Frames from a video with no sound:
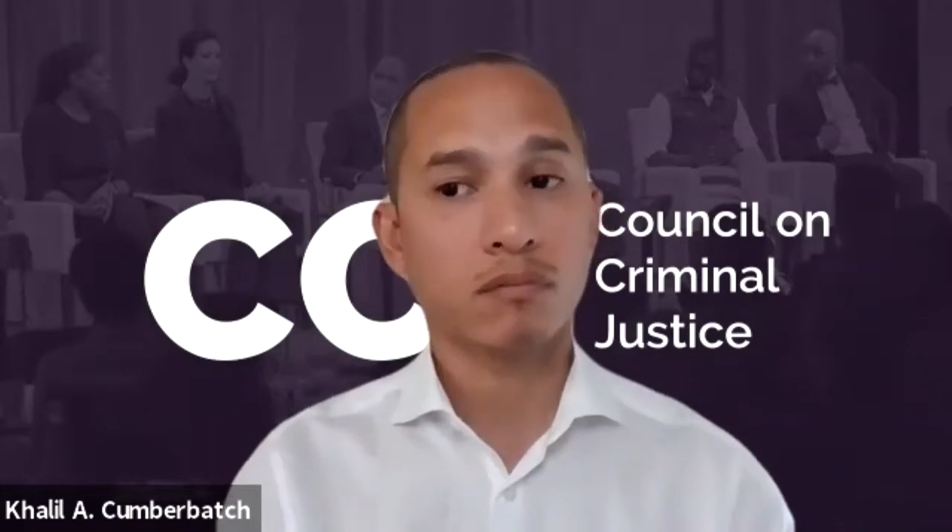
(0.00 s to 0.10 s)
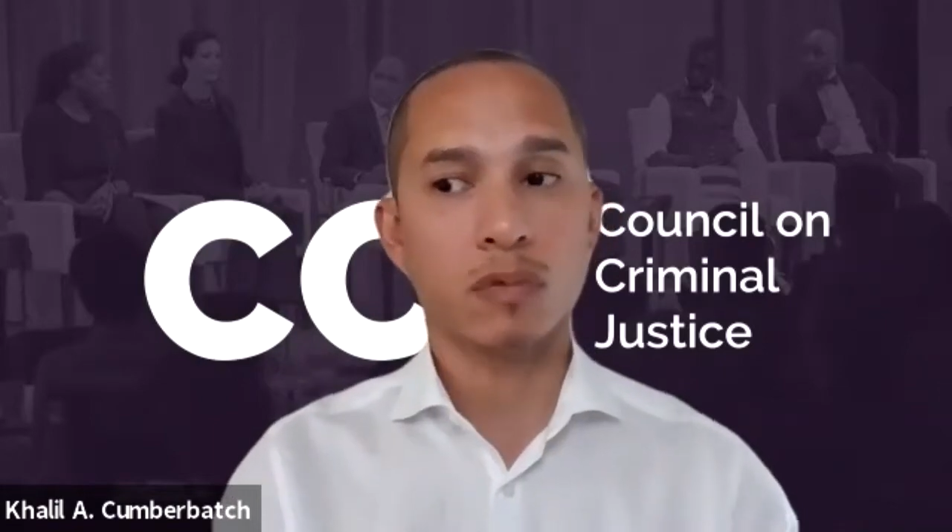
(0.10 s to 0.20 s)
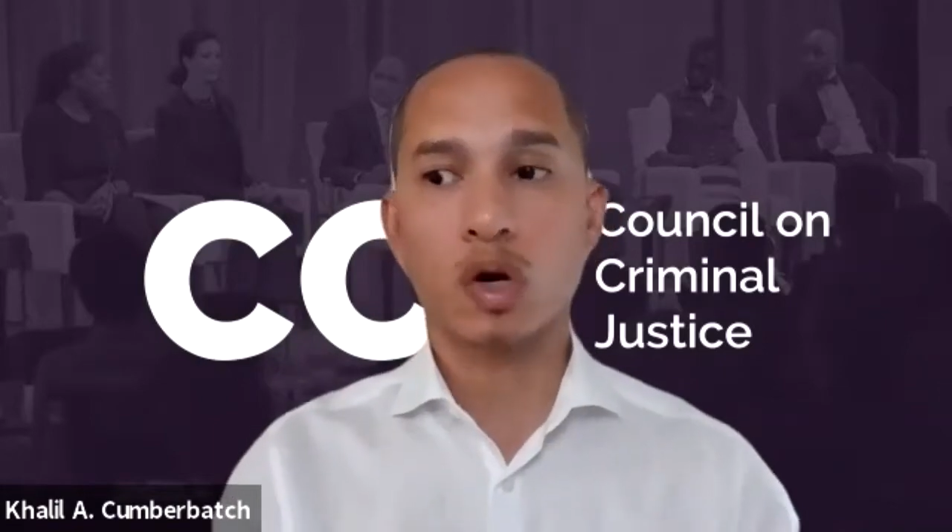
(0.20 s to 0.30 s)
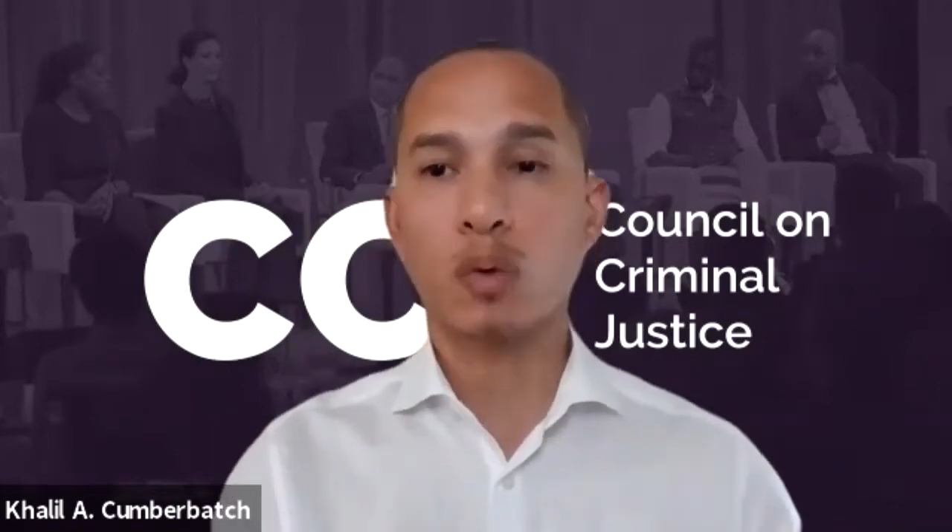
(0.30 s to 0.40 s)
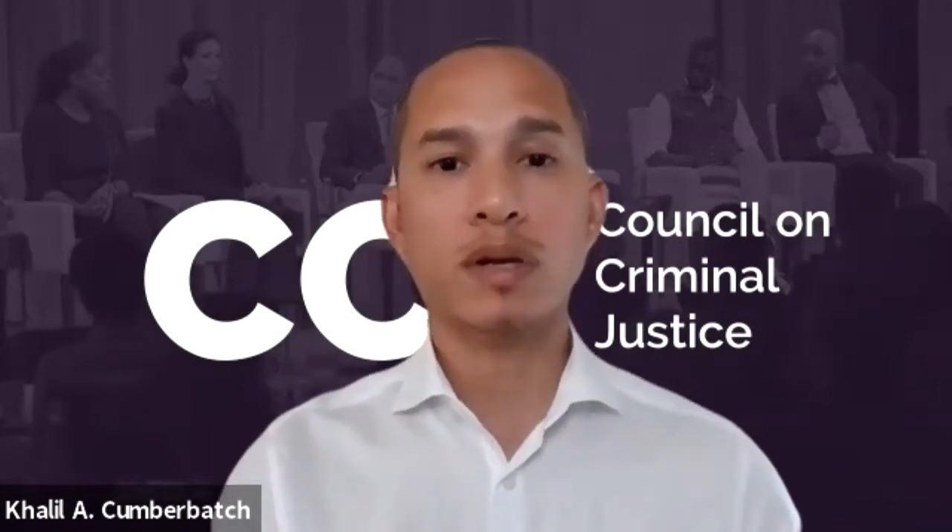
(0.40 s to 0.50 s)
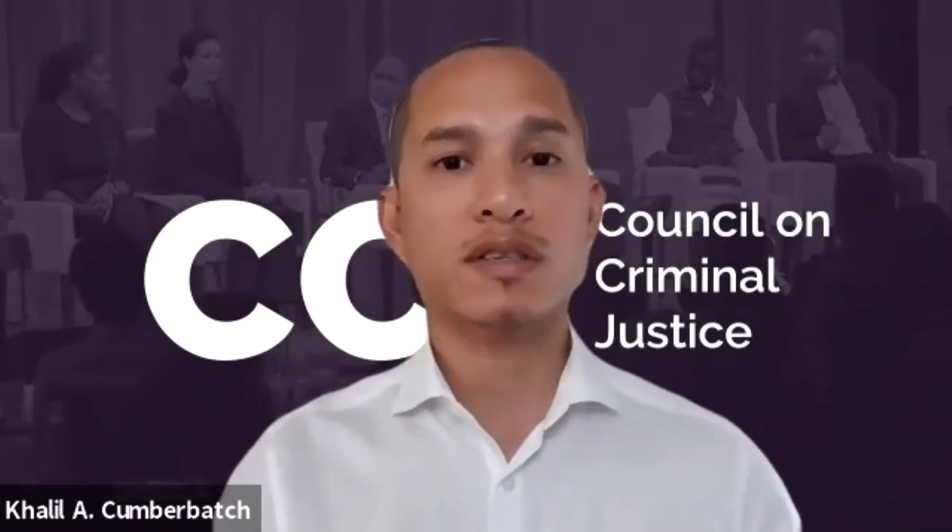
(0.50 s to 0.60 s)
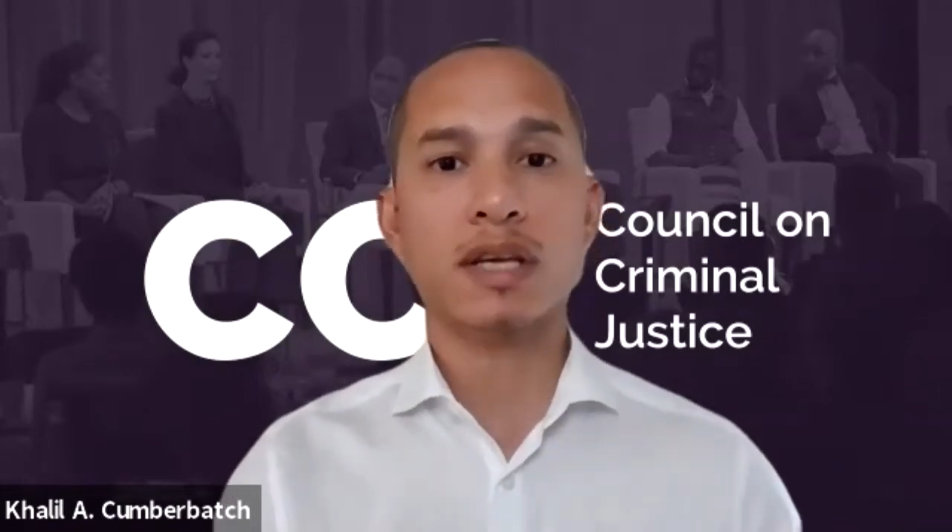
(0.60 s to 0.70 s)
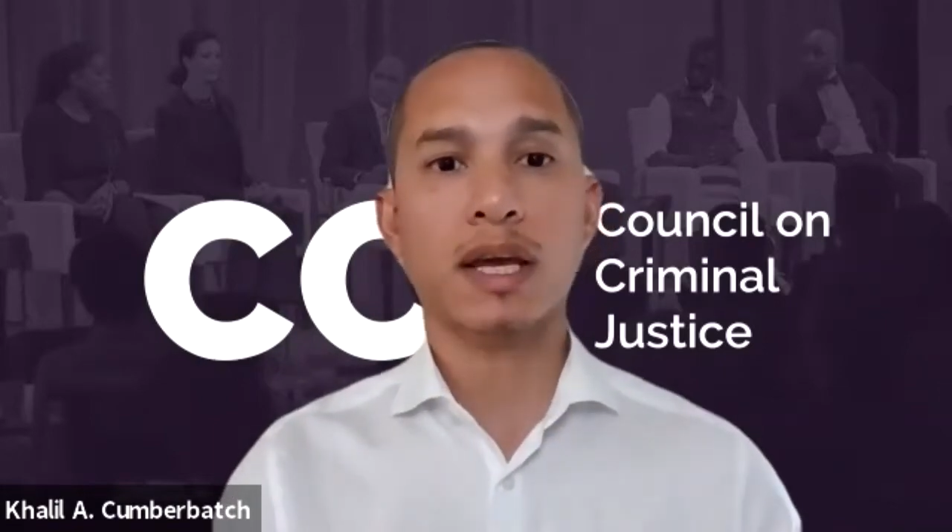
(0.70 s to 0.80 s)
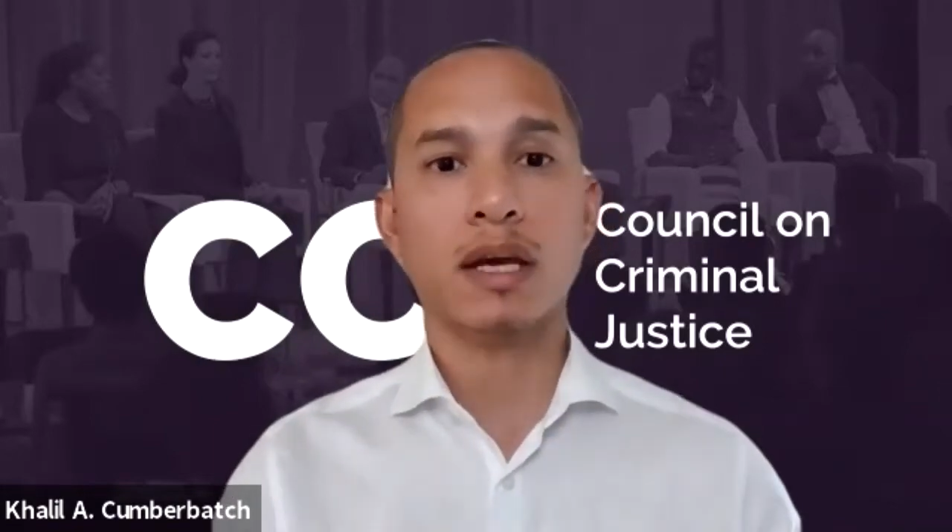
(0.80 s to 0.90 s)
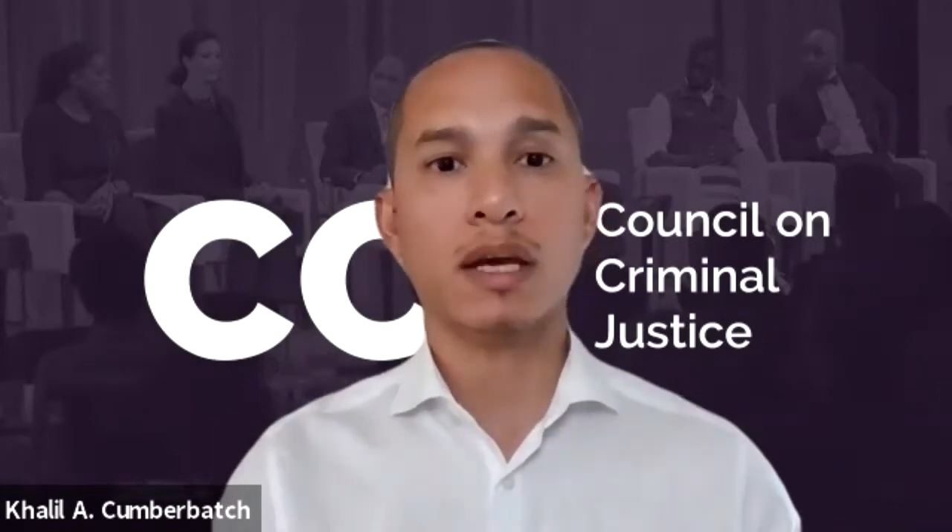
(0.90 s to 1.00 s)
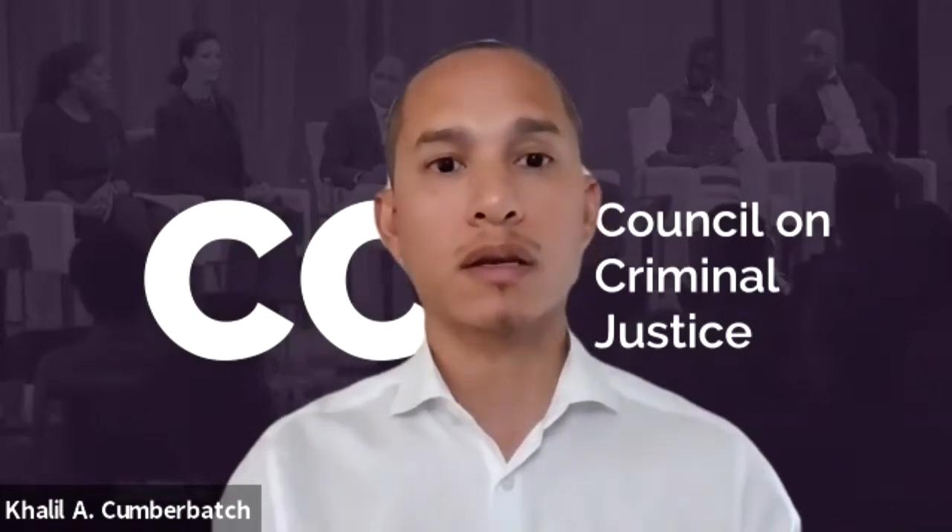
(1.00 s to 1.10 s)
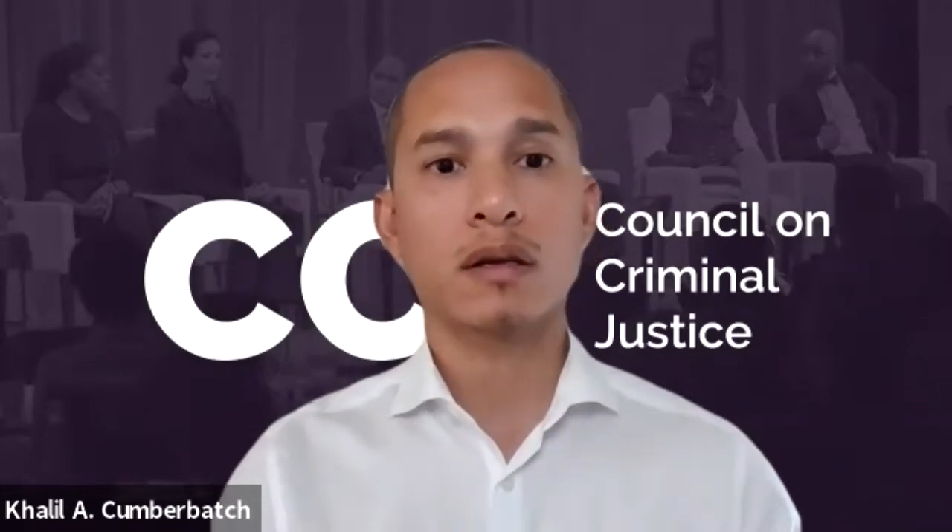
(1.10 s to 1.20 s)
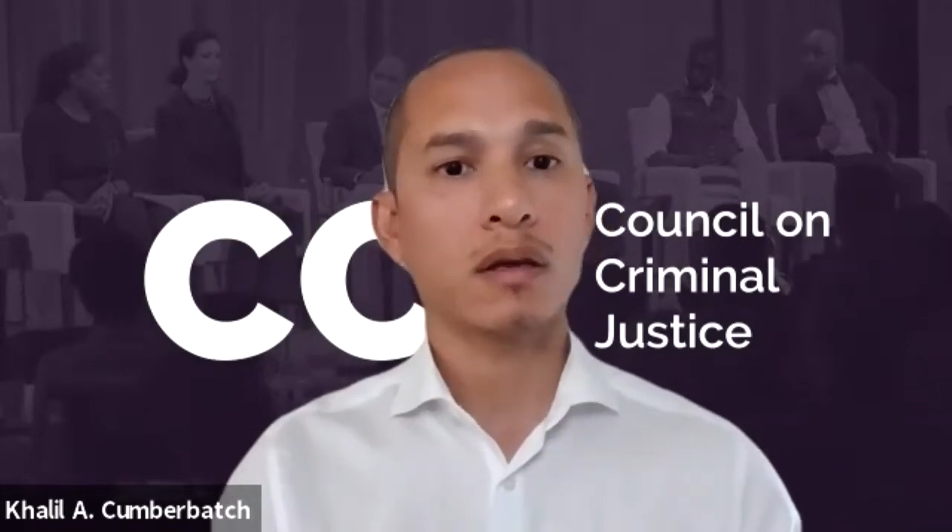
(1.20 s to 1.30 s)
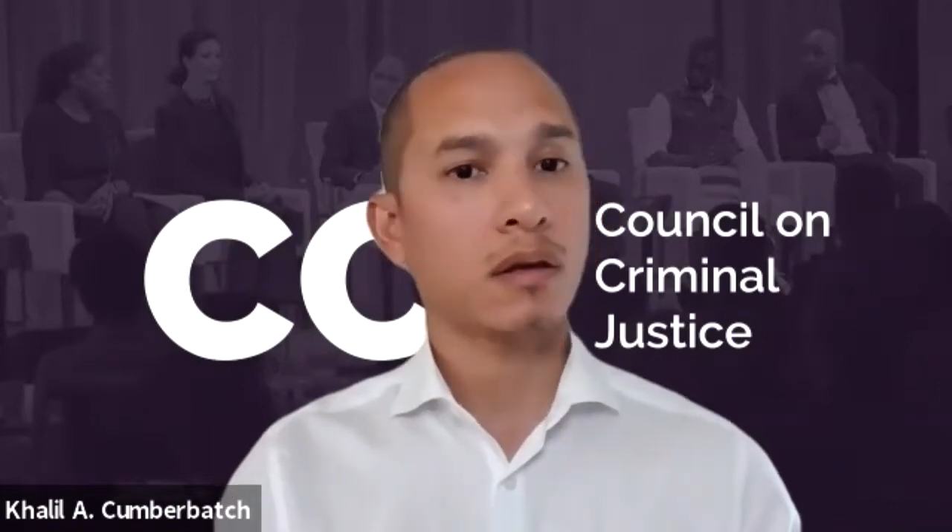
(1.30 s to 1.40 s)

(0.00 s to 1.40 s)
no one said,